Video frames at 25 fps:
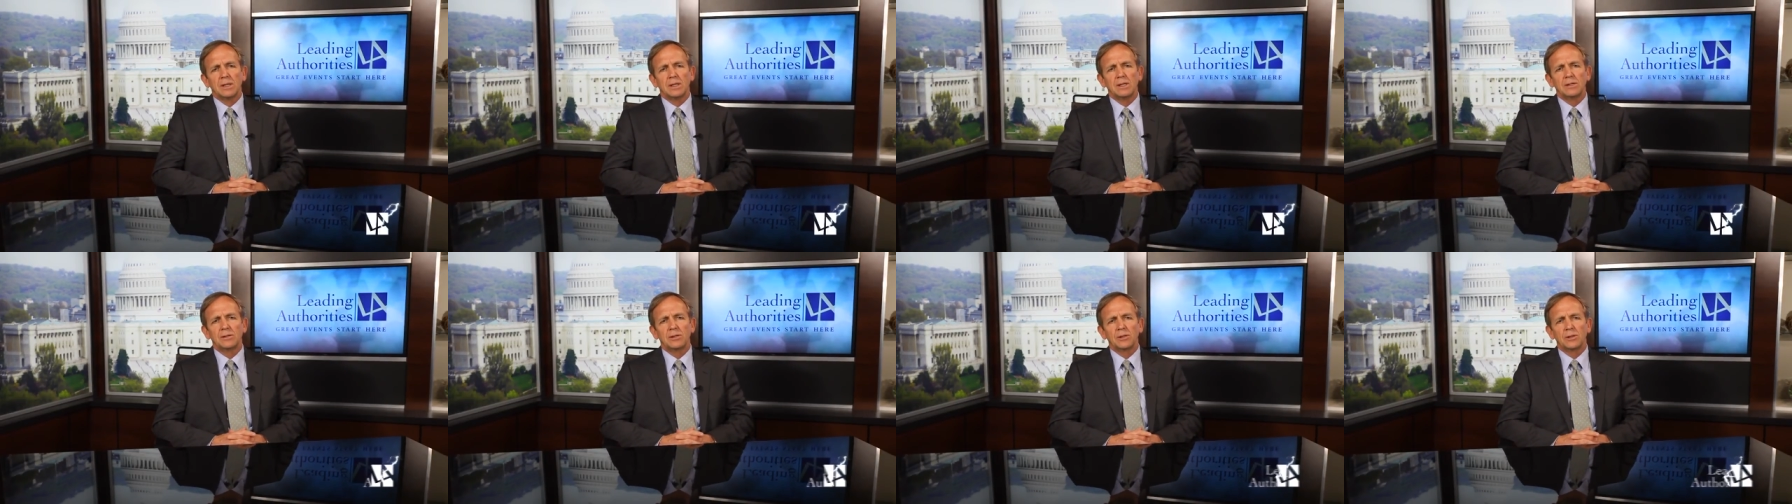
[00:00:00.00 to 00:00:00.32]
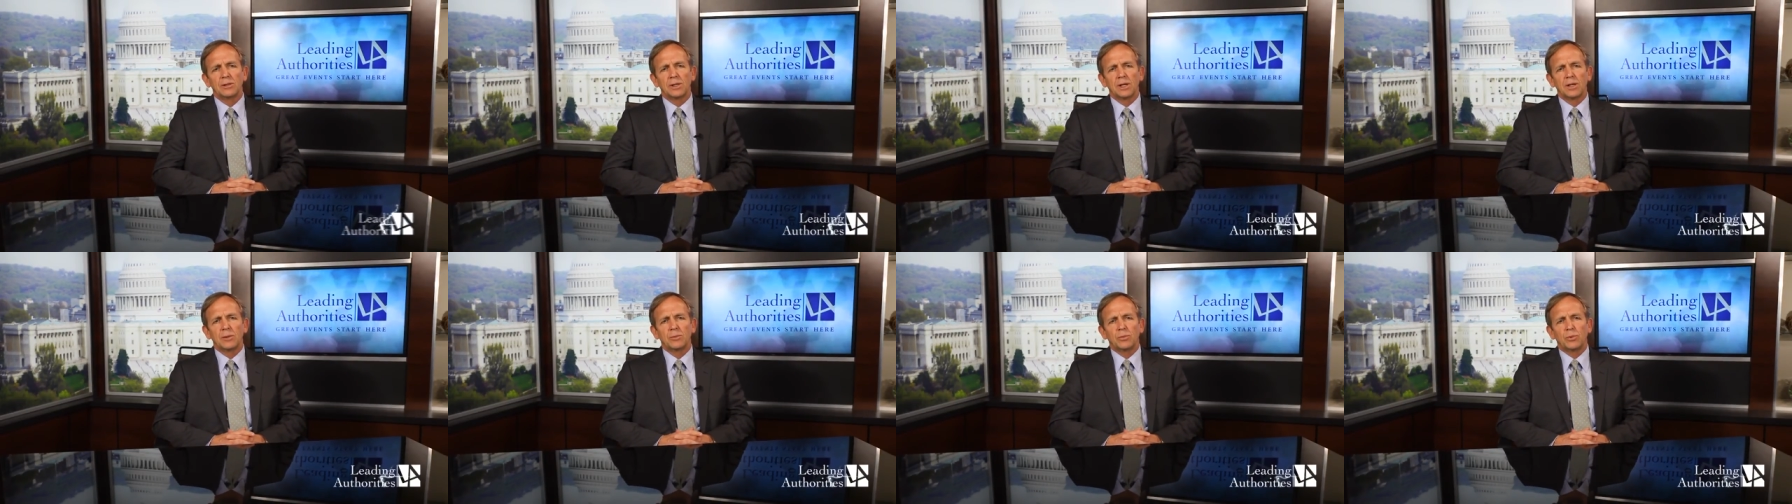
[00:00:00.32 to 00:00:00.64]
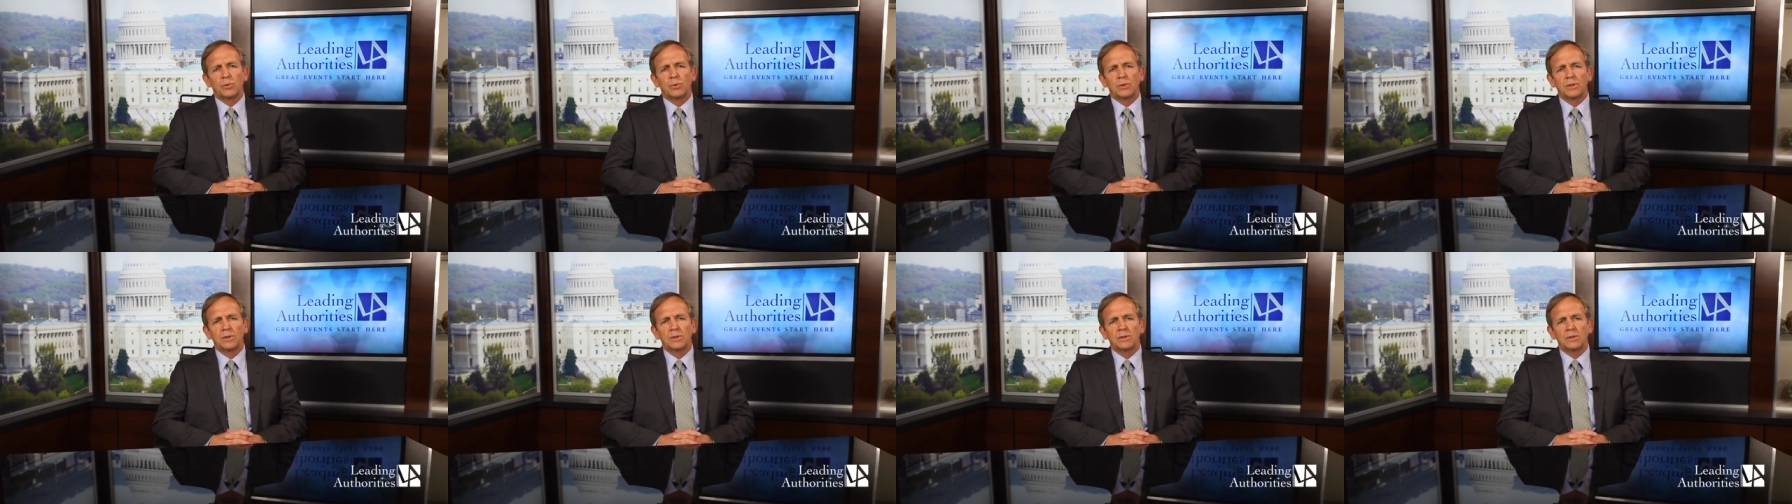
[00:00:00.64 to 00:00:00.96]
Until that
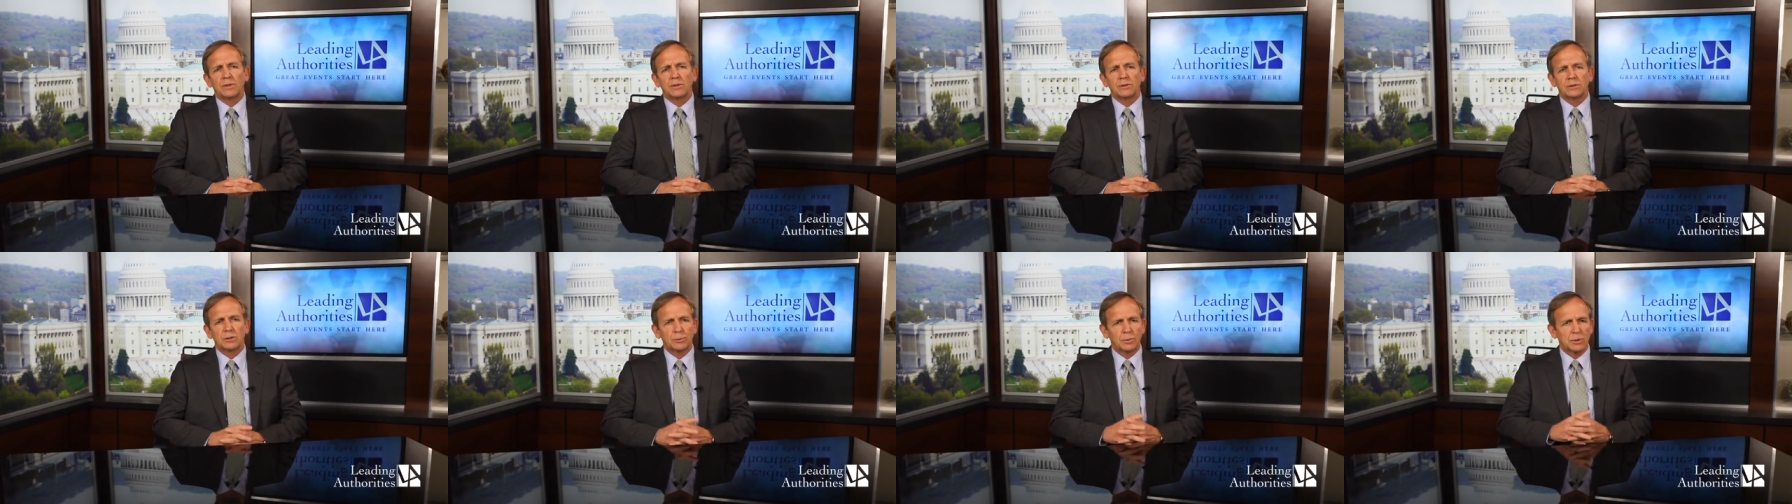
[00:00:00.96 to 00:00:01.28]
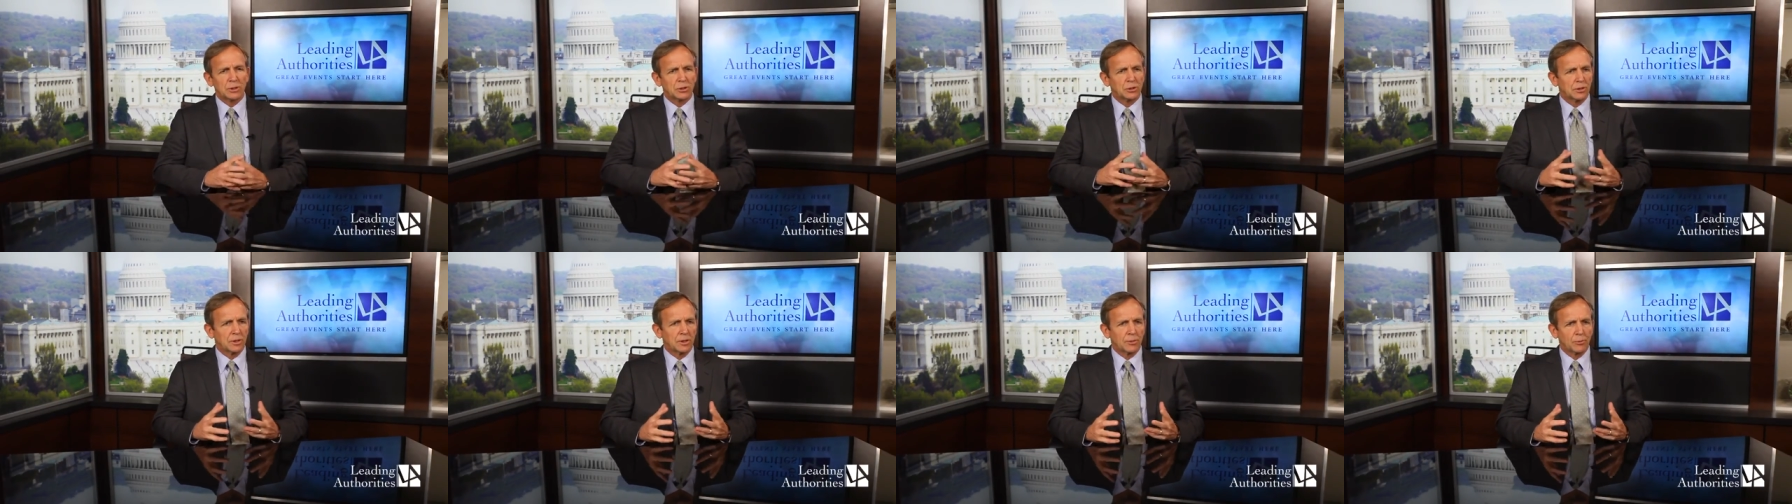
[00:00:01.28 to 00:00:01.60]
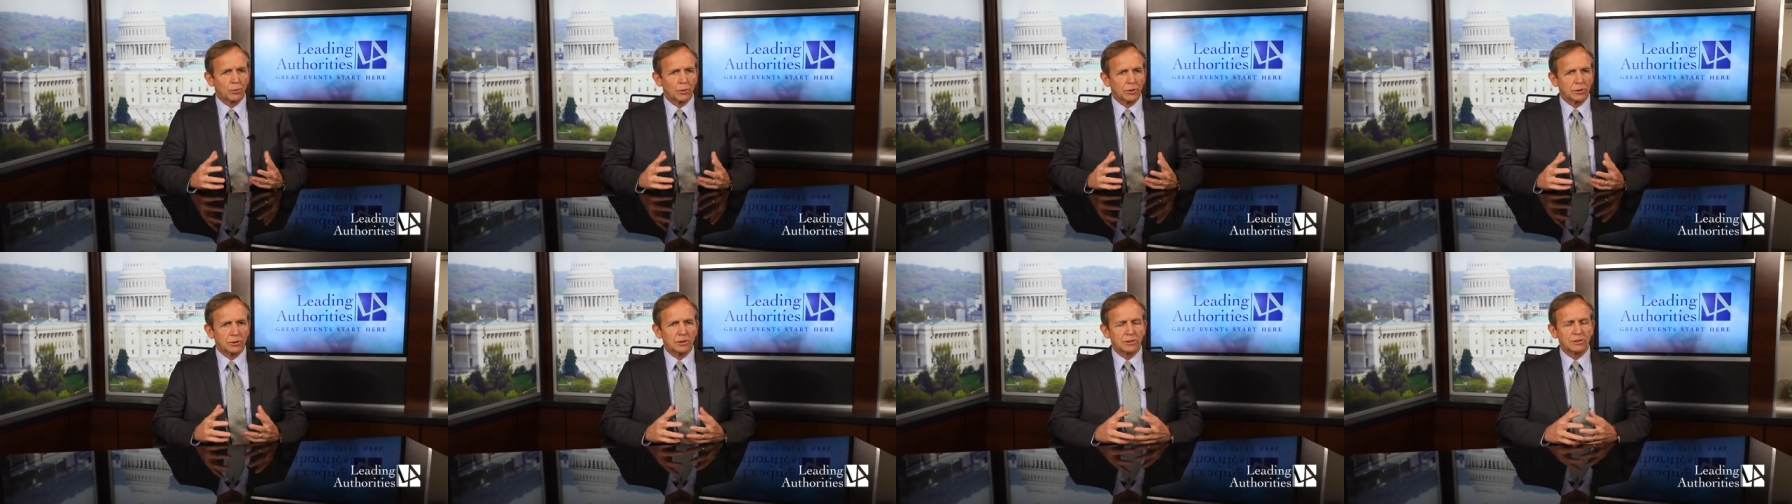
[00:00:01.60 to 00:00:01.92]
point, our Special
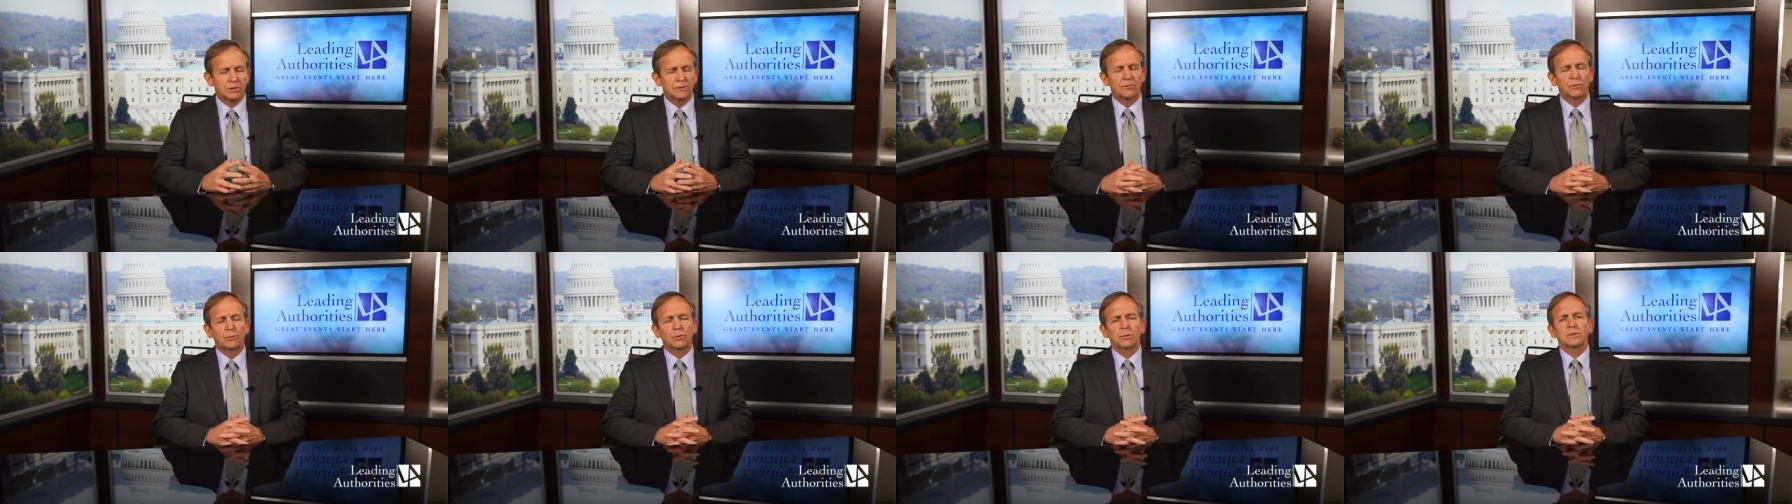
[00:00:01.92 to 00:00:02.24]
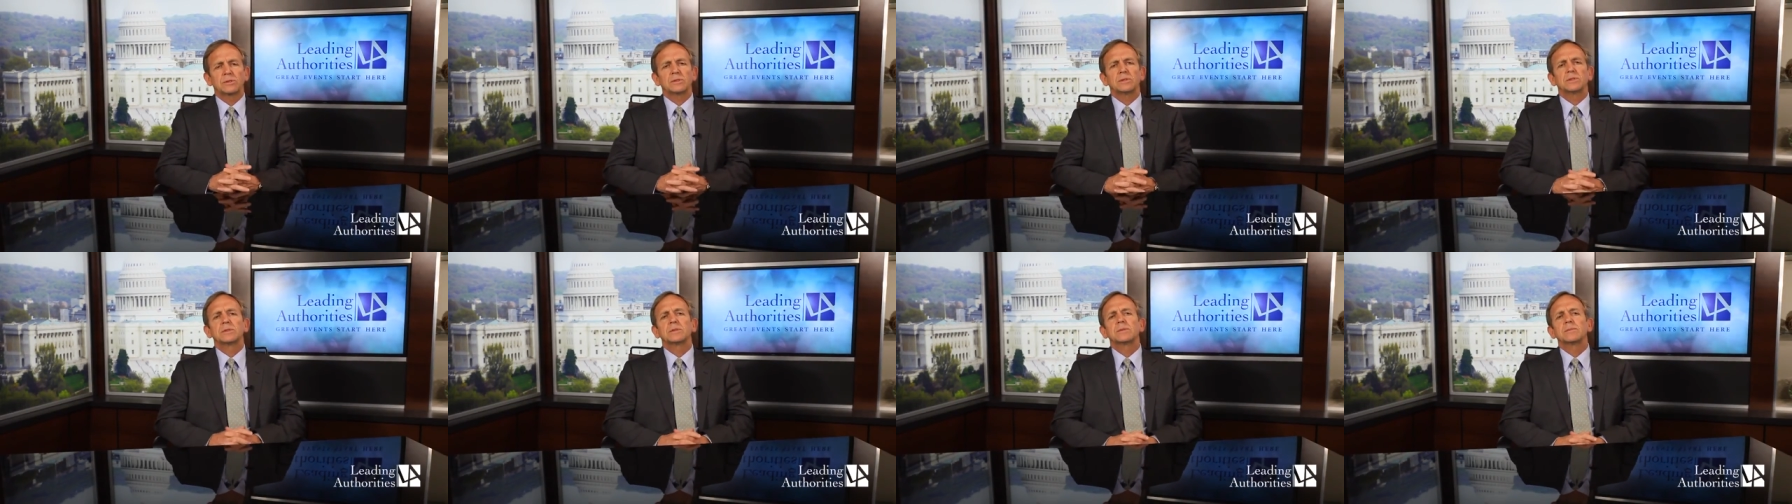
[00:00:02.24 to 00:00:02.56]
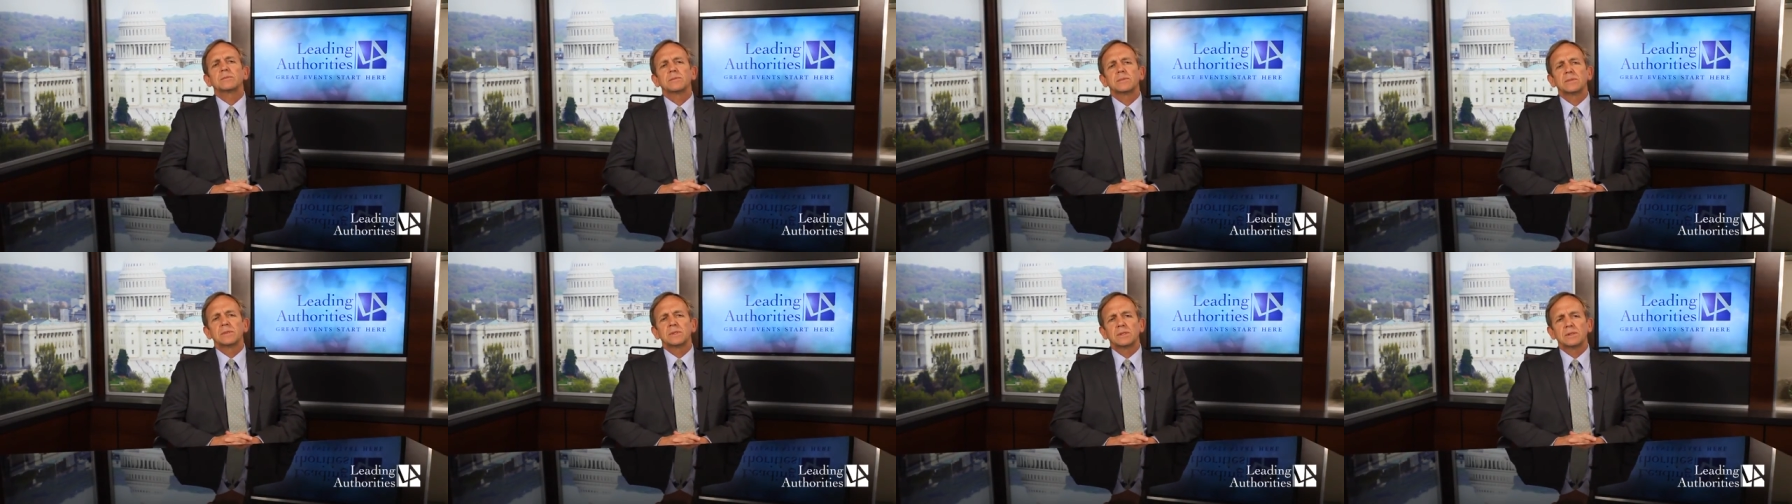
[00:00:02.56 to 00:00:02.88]
Operations Forces,
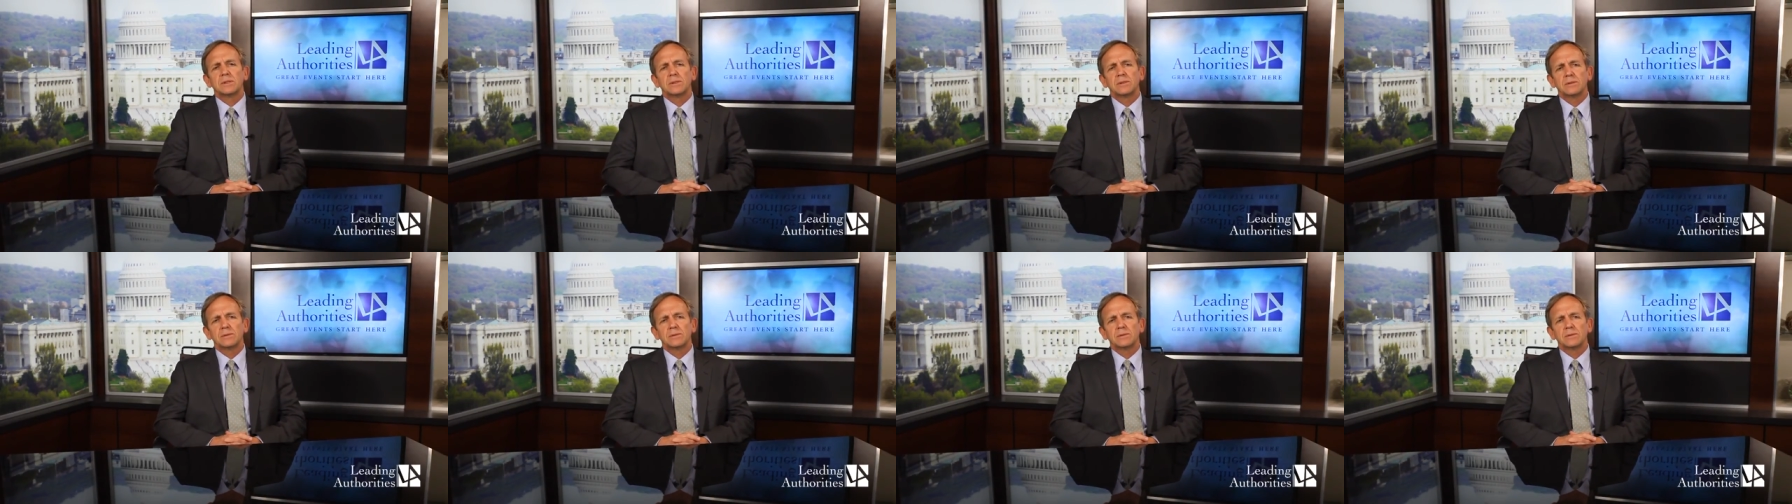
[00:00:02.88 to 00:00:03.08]
uh,